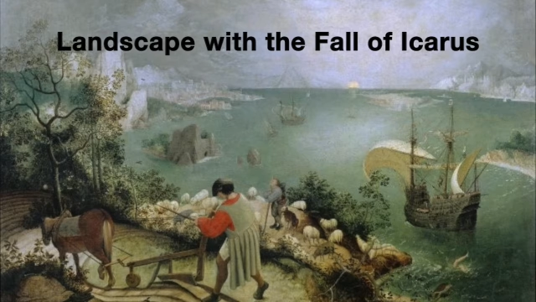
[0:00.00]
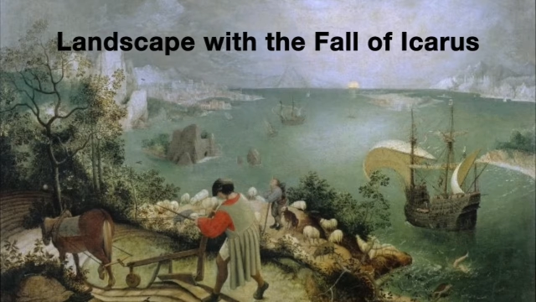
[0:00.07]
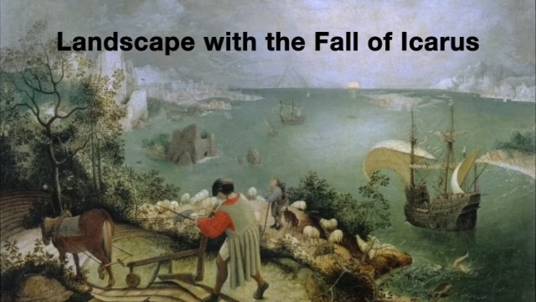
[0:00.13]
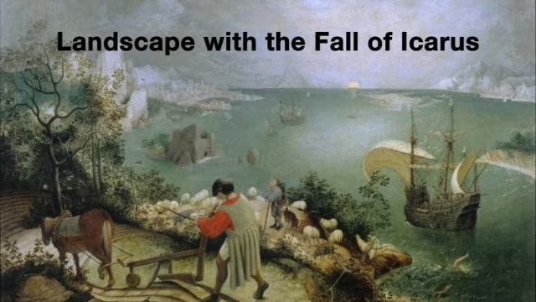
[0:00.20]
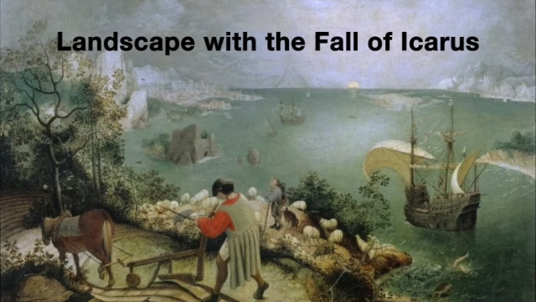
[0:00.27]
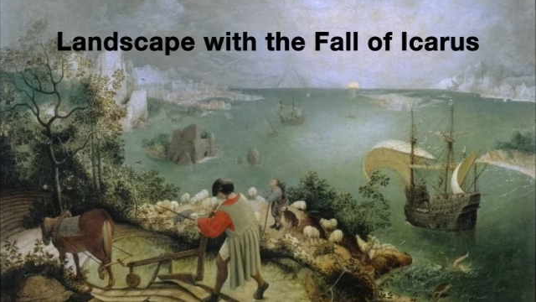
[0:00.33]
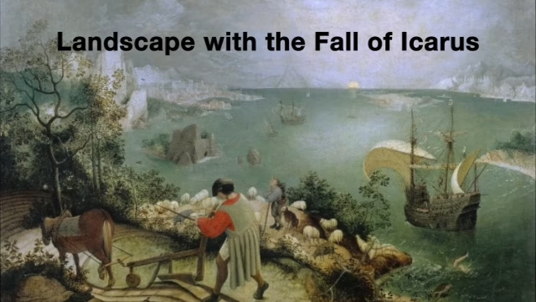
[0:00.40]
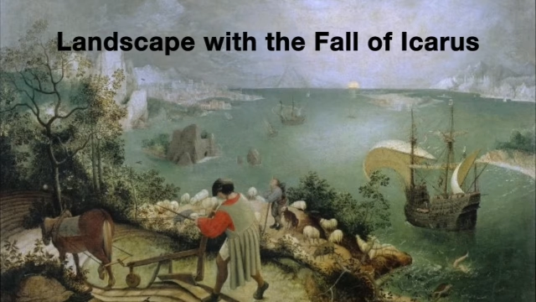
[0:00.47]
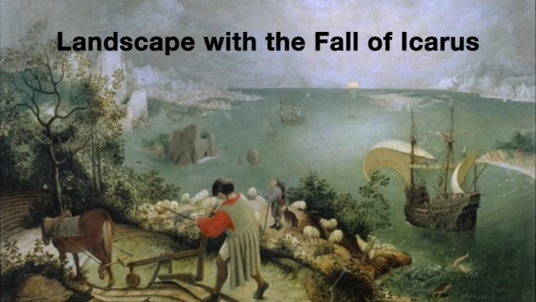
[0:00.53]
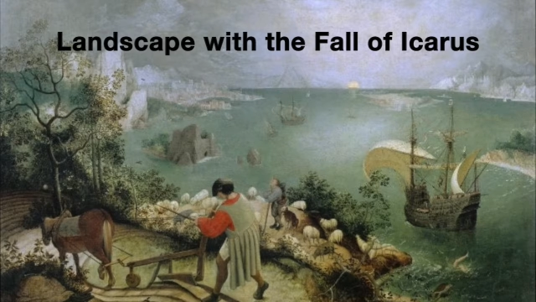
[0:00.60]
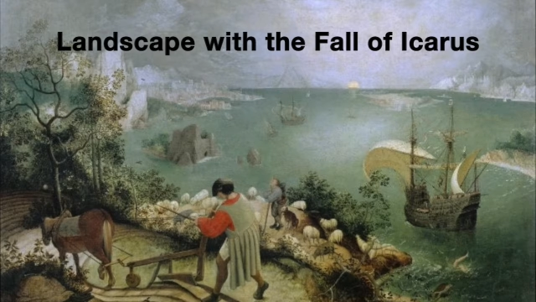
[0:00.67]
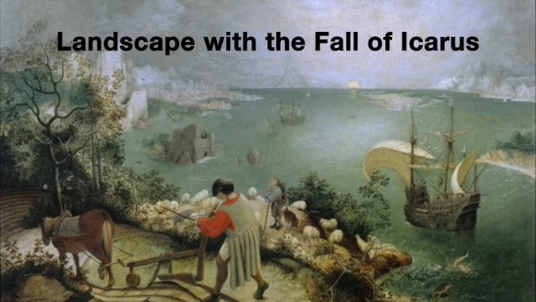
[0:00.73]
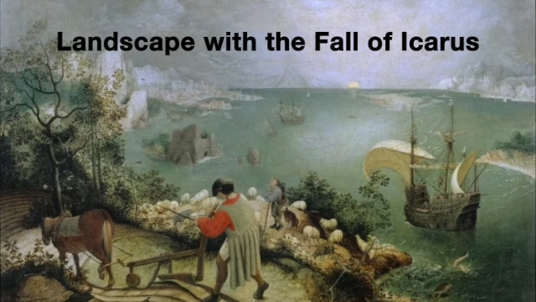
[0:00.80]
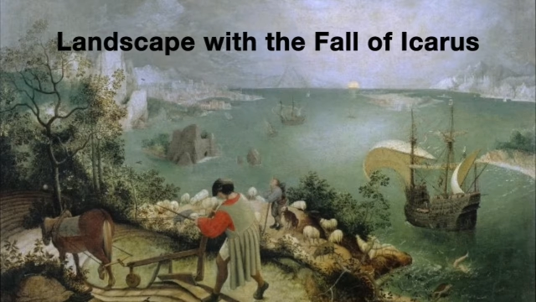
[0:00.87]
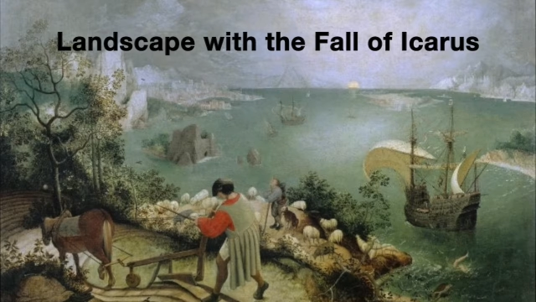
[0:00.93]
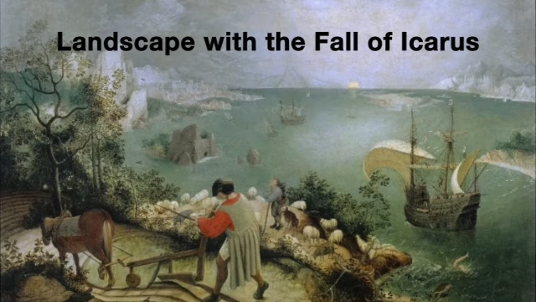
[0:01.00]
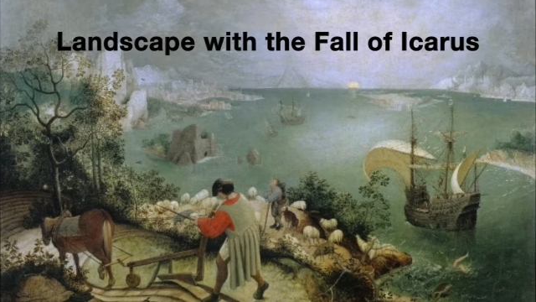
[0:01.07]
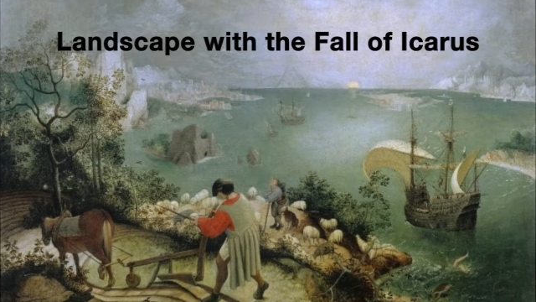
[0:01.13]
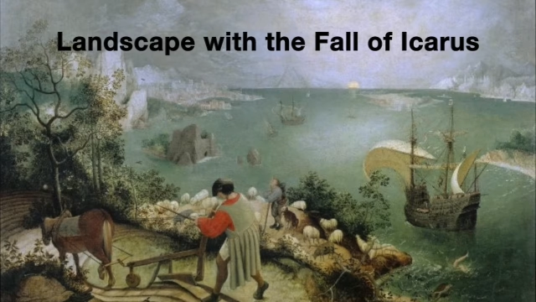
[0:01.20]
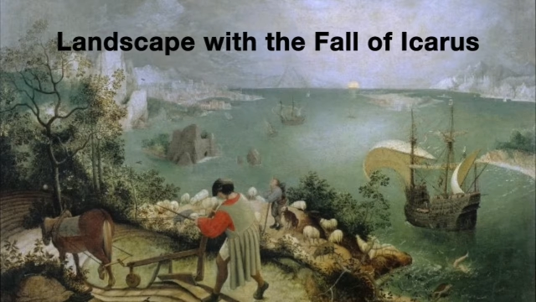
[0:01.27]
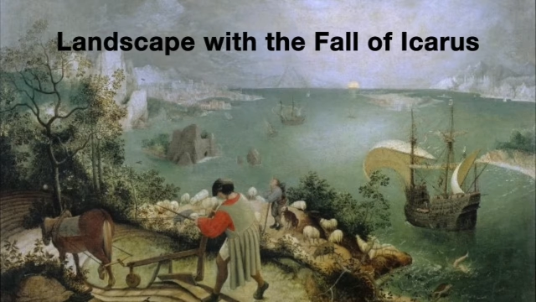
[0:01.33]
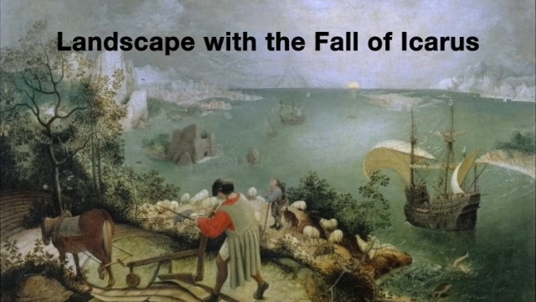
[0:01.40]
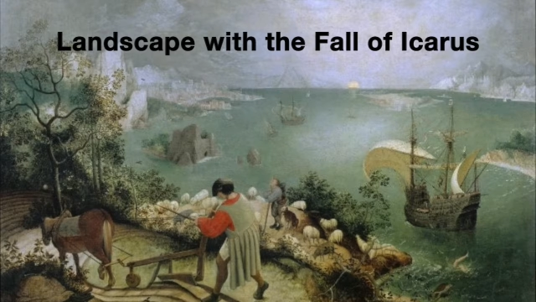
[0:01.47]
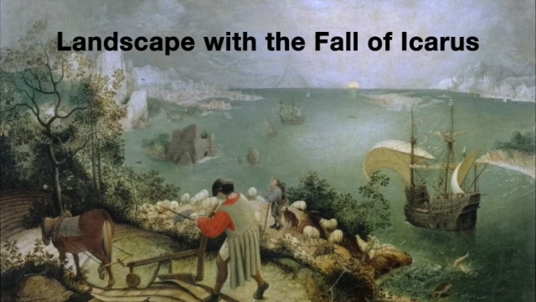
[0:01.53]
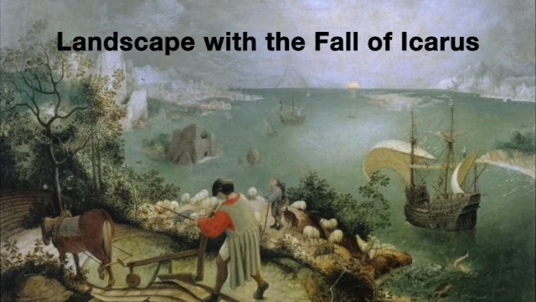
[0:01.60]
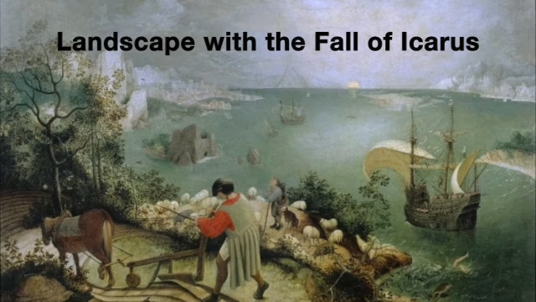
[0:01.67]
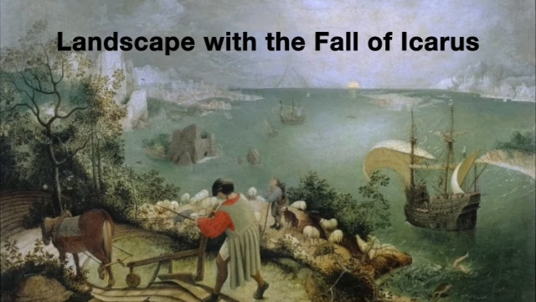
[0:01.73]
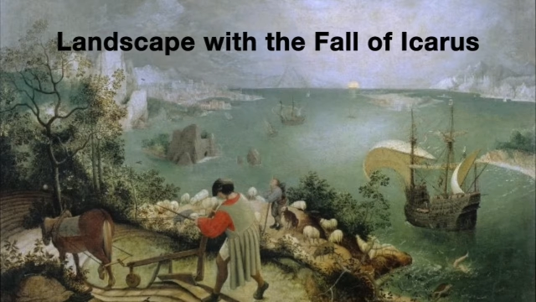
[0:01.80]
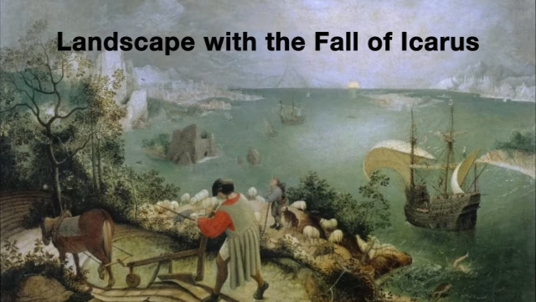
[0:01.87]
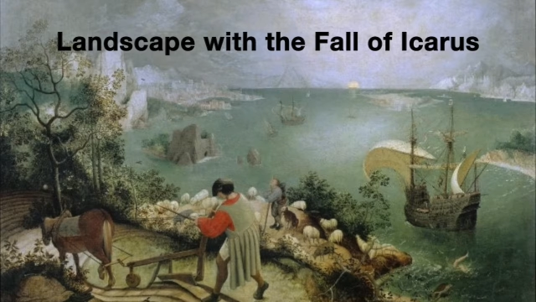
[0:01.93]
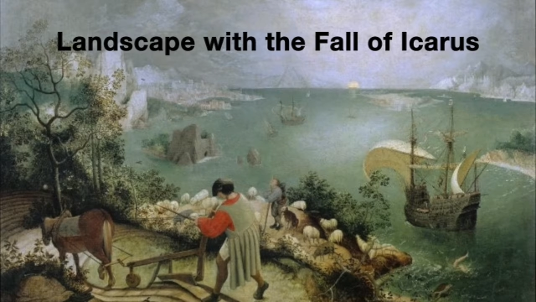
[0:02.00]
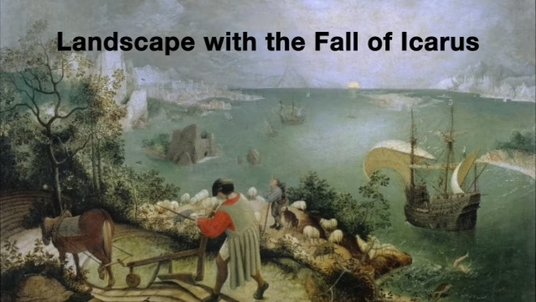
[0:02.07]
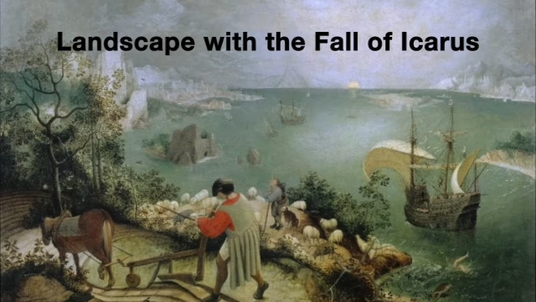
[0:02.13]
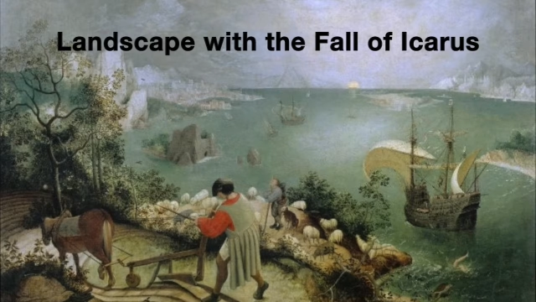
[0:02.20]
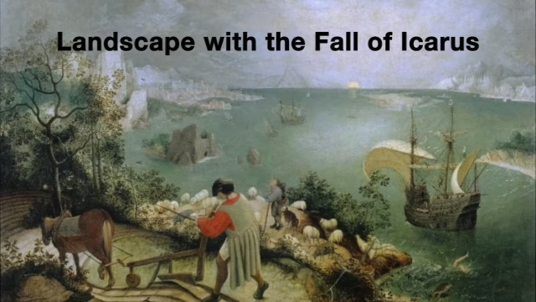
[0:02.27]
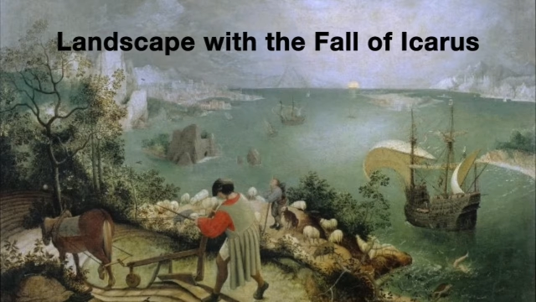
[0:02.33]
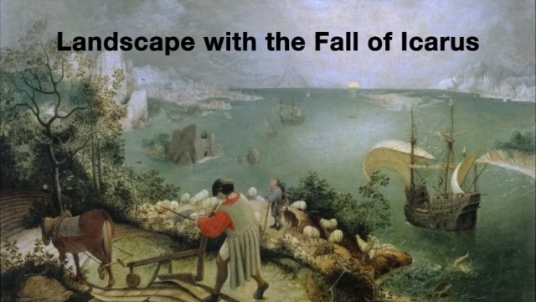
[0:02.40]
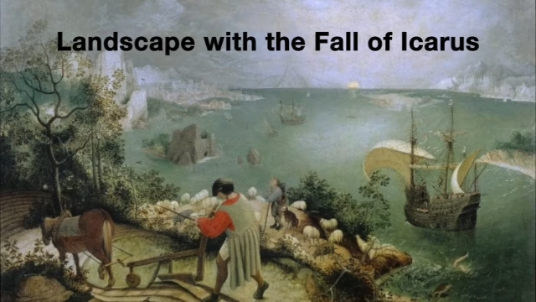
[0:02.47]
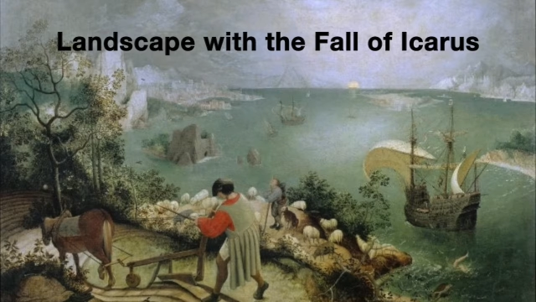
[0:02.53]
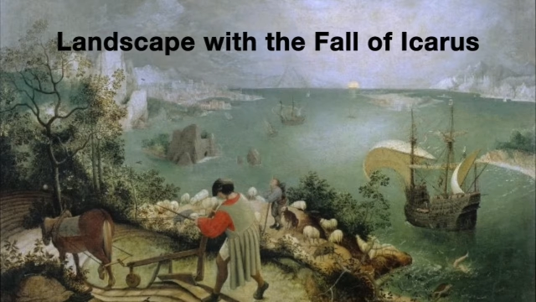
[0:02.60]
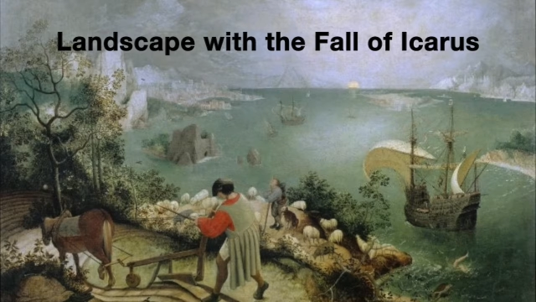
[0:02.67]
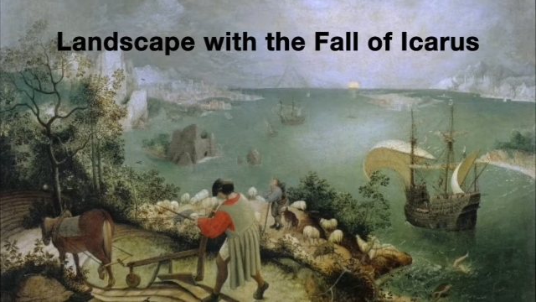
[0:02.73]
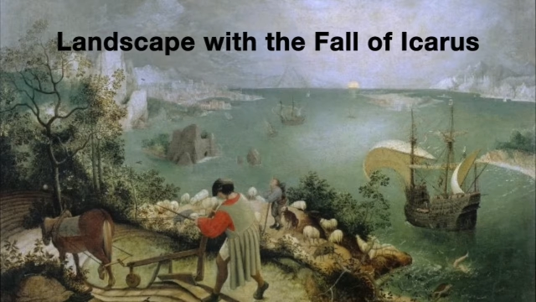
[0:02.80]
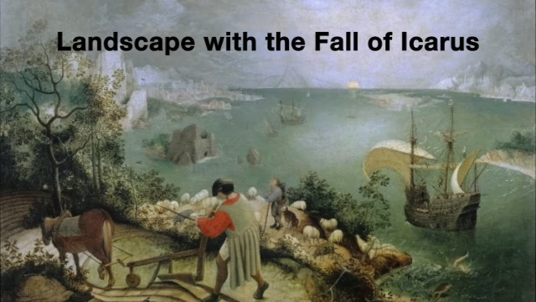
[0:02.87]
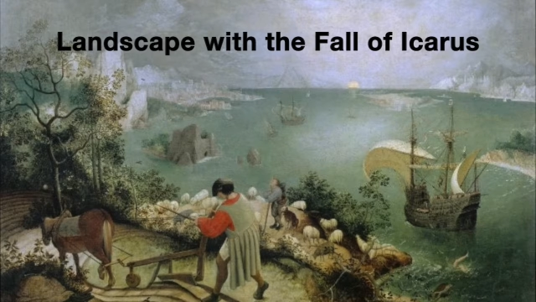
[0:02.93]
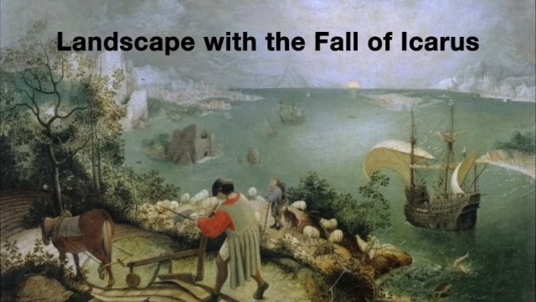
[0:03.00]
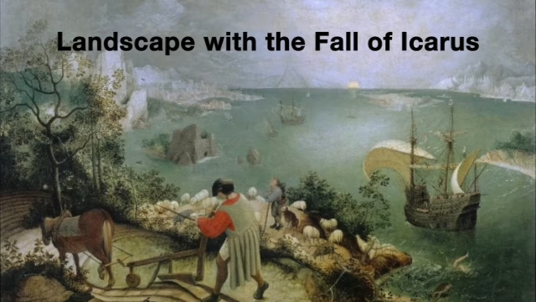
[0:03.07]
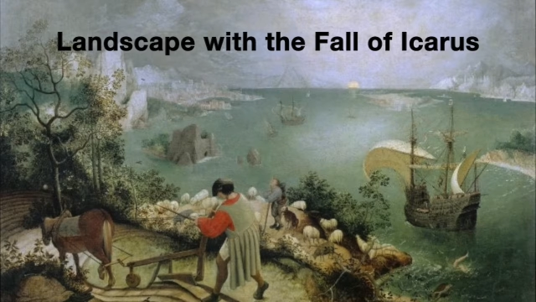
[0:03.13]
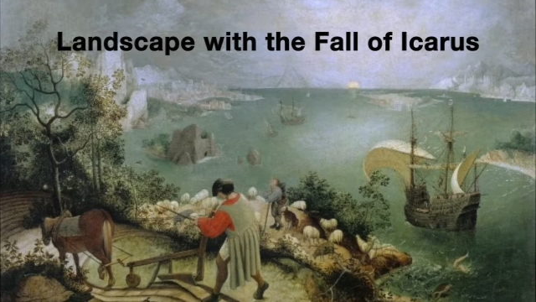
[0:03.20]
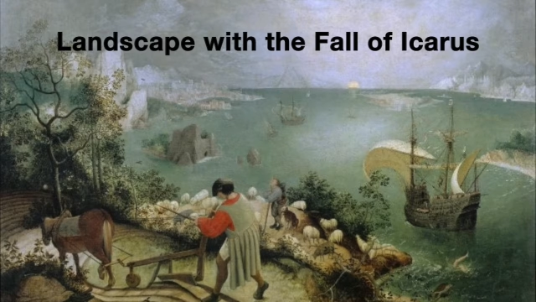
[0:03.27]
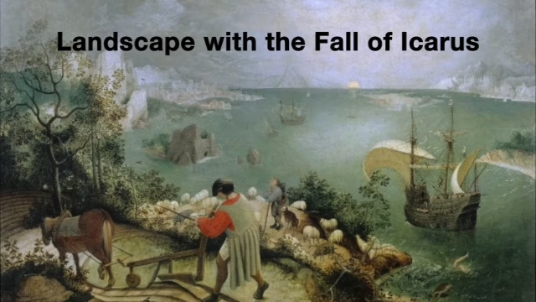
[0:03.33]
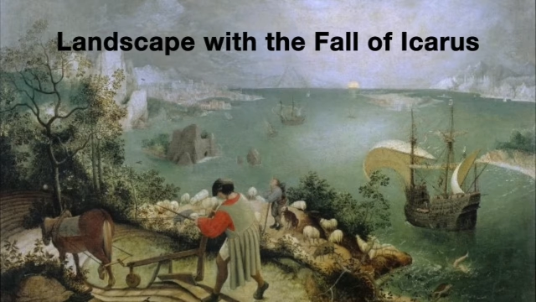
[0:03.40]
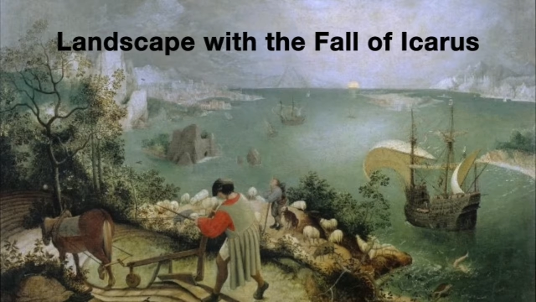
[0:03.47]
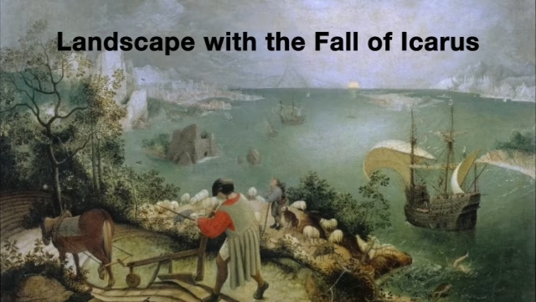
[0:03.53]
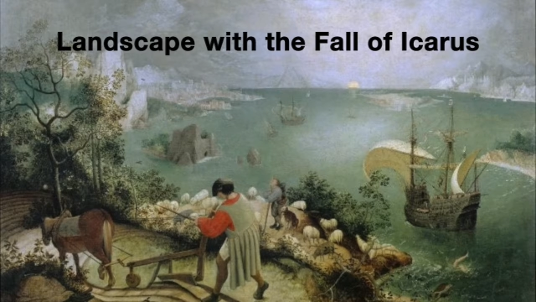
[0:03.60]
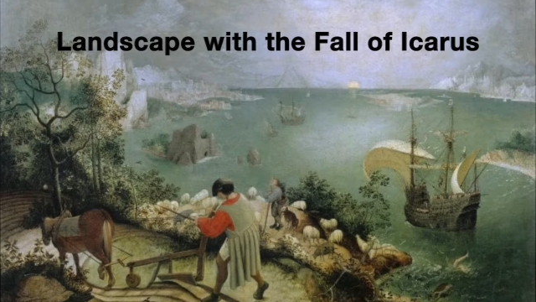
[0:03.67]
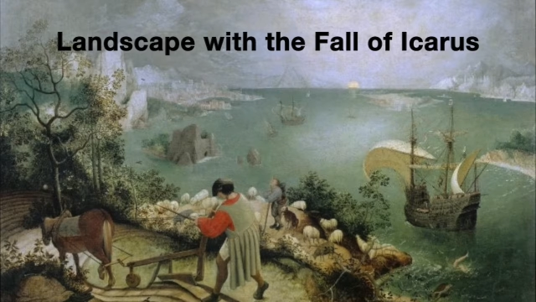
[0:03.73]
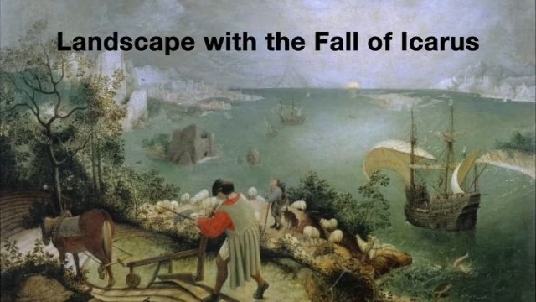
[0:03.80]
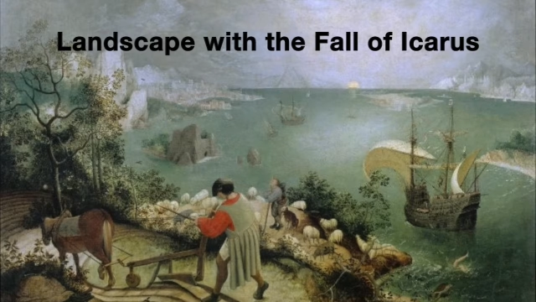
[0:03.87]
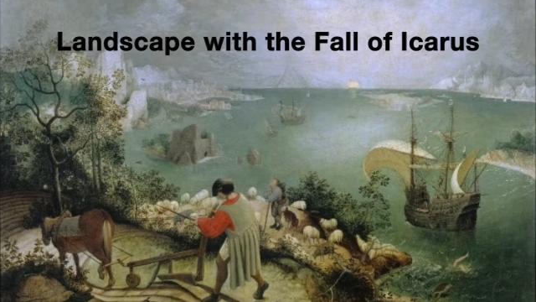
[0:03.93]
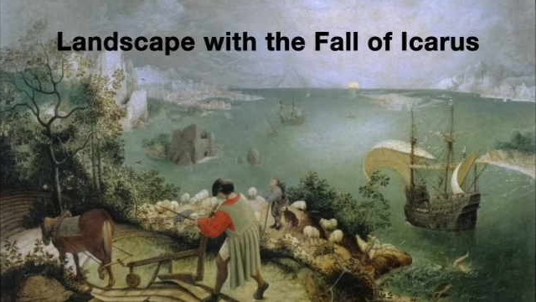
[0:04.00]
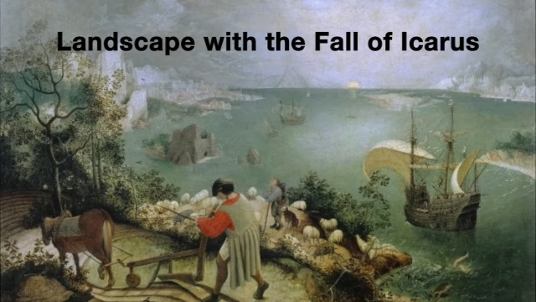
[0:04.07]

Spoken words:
No face is visible, so there are no lips to read.